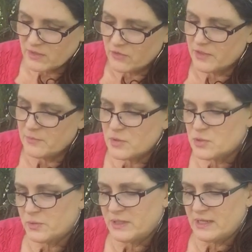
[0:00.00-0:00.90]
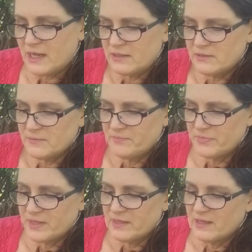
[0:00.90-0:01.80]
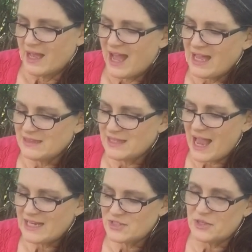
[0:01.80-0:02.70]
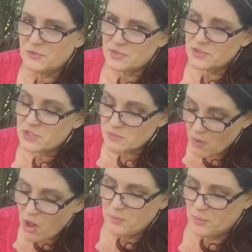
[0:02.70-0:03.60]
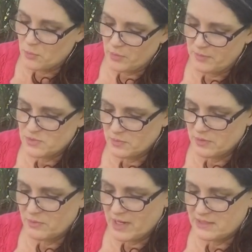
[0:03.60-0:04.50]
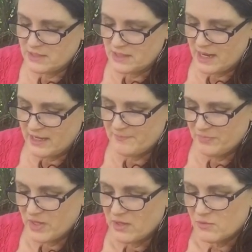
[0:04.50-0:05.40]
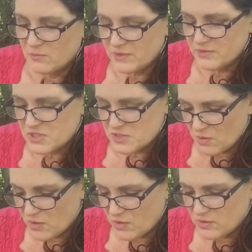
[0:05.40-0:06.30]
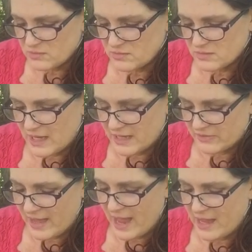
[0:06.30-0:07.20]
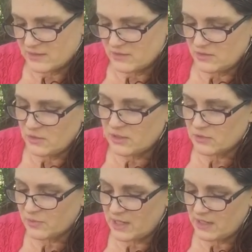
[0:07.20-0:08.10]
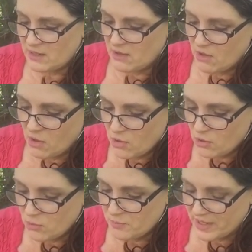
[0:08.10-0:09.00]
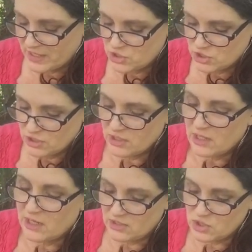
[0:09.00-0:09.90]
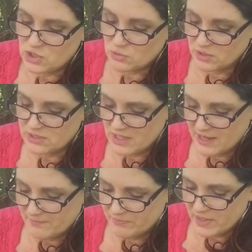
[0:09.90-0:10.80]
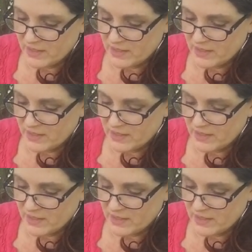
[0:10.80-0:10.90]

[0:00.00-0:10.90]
November 29th. I liked those small poems we read today. When they're small, like that, you can read a whole bunch in a short time.